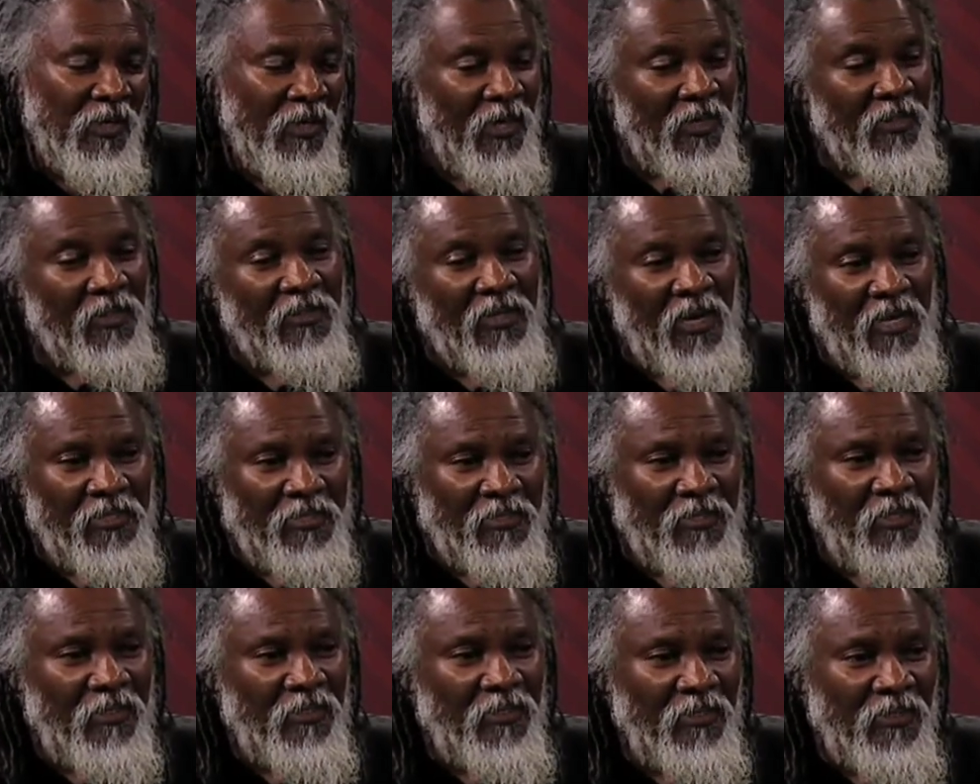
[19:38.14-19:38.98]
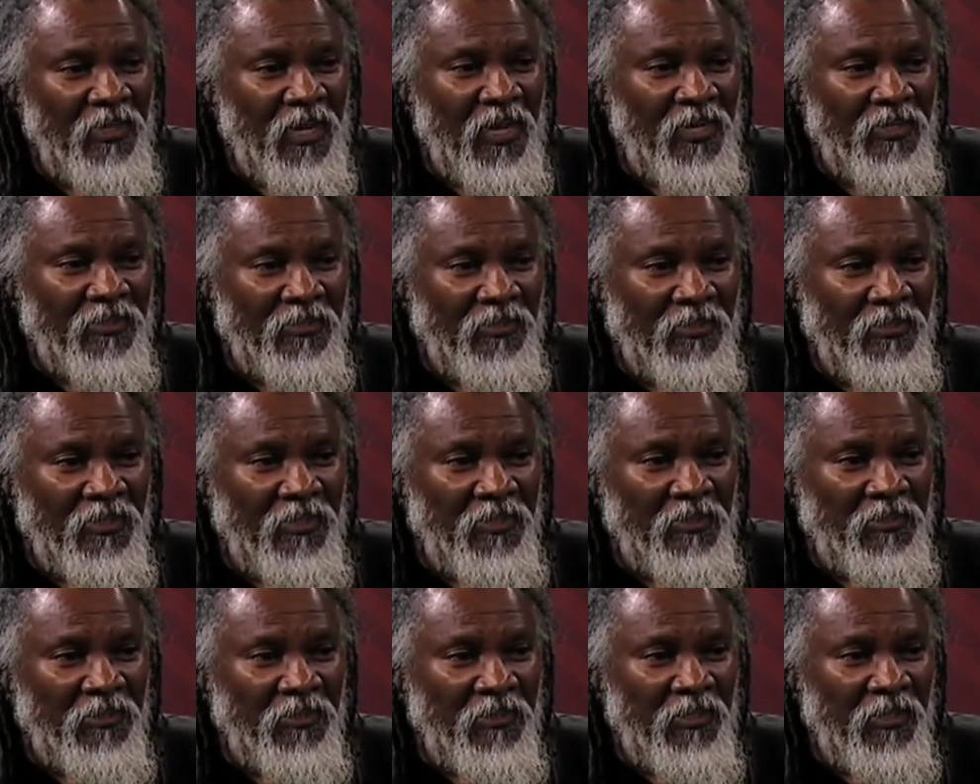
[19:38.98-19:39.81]
And then I studied as an
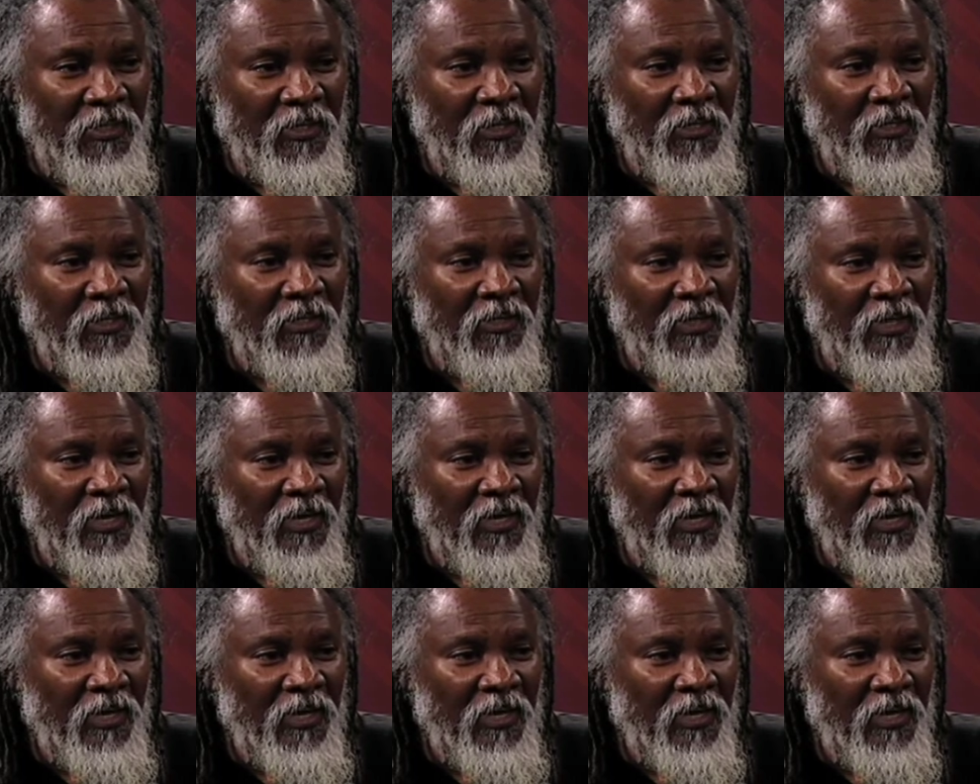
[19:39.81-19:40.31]
engineer,